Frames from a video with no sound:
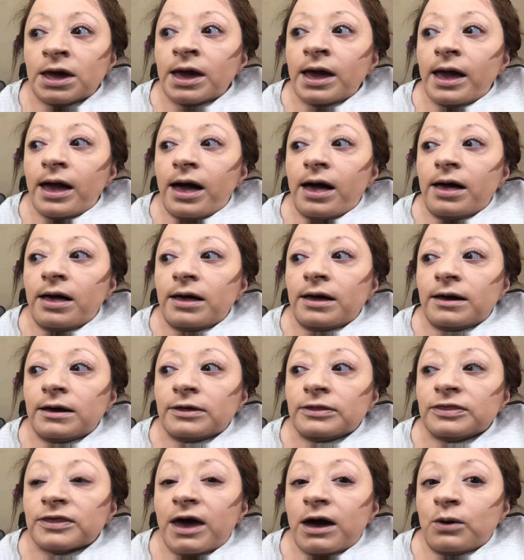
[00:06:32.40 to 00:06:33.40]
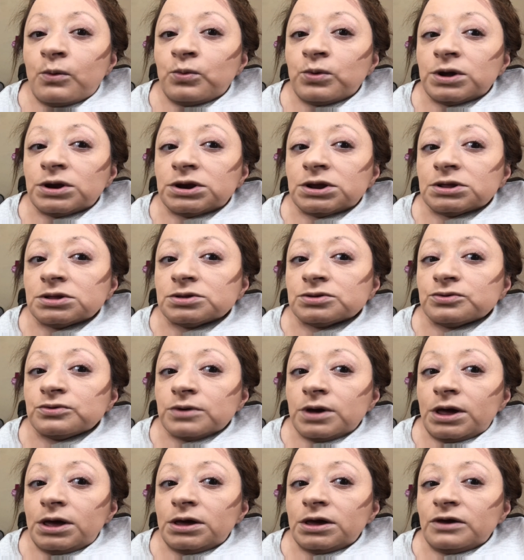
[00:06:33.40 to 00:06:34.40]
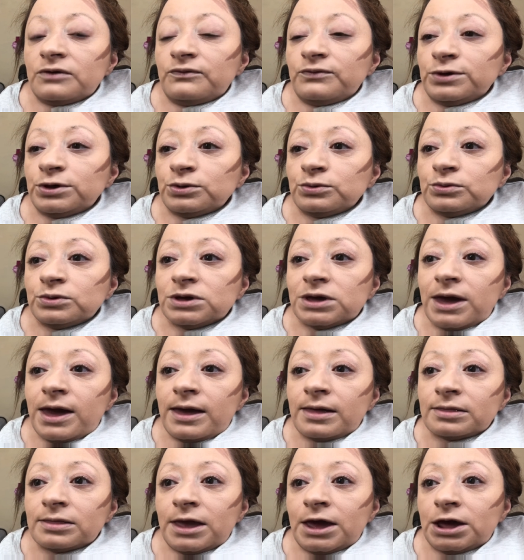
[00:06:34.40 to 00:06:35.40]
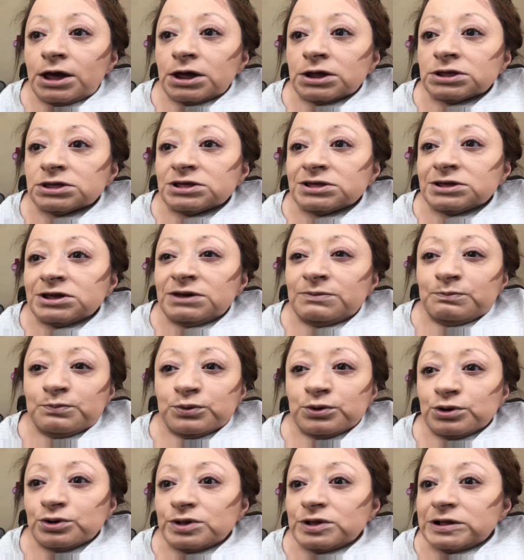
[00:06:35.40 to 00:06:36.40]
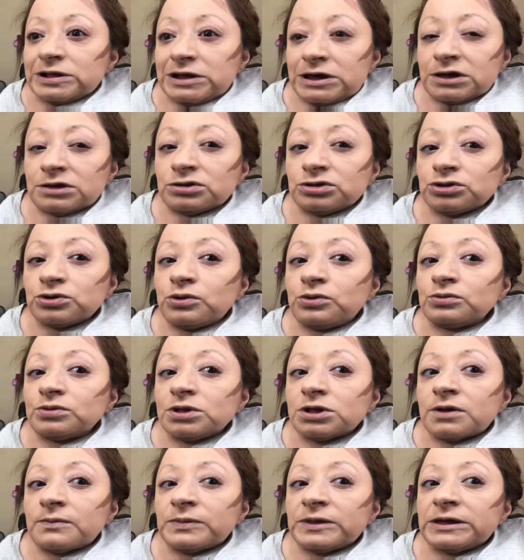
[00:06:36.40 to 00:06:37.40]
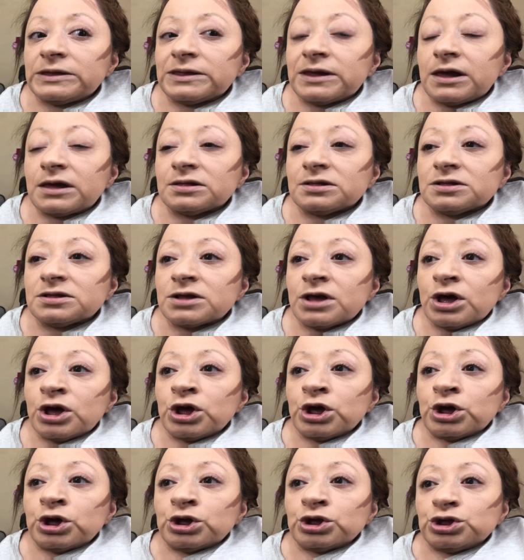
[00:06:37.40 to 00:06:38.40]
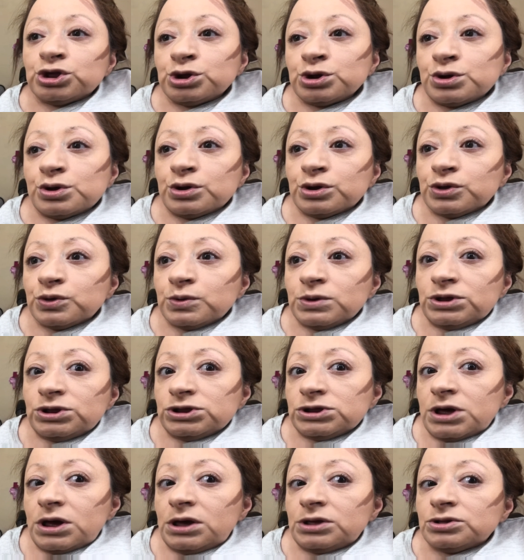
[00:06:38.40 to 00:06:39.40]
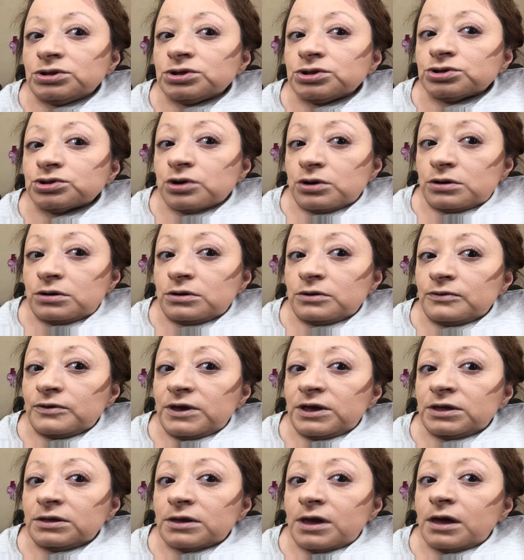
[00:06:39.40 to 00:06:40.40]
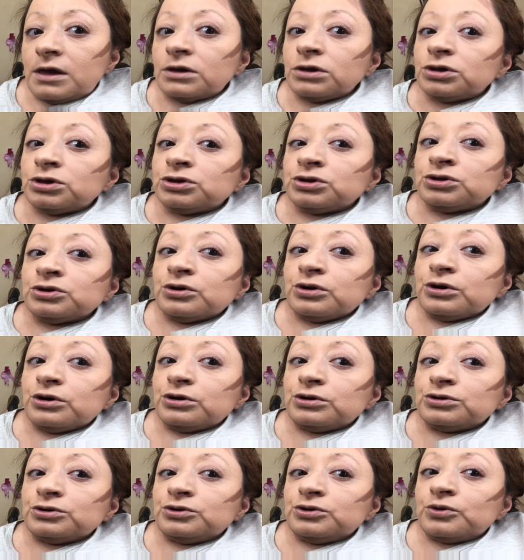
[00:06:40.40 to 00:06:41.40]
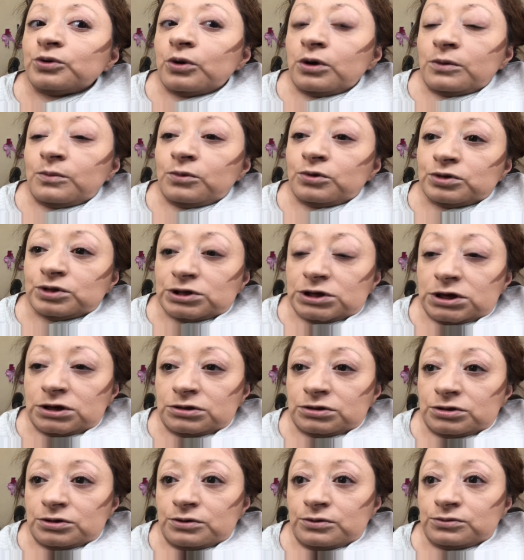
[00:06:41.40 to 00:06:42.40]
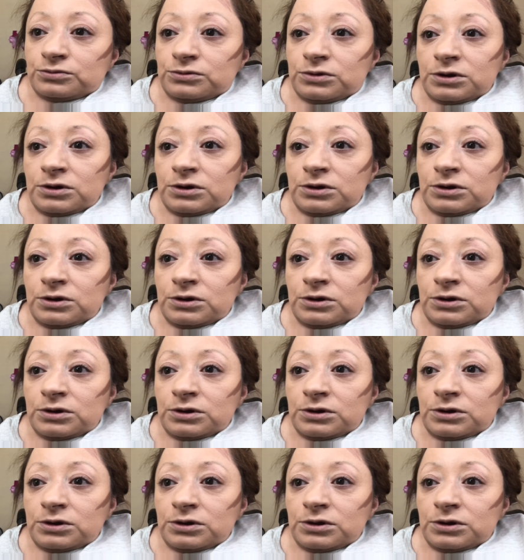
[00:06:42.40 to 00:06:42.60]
That one is great if you get like a deeper skin tone, something that's 2 to 3 shades darker than your normal skin tone.